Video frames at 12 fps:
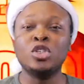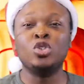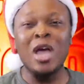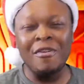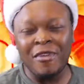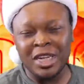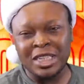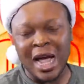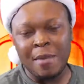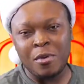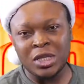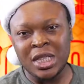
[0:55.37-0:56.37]
UEFA
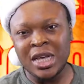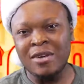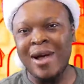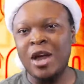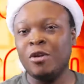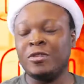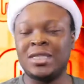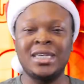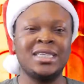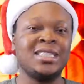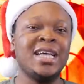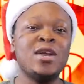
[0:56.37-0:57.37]
Champions League round of
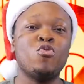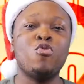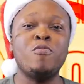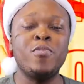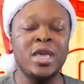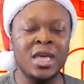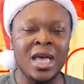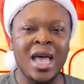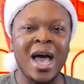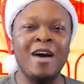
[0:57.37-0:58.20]
16 will be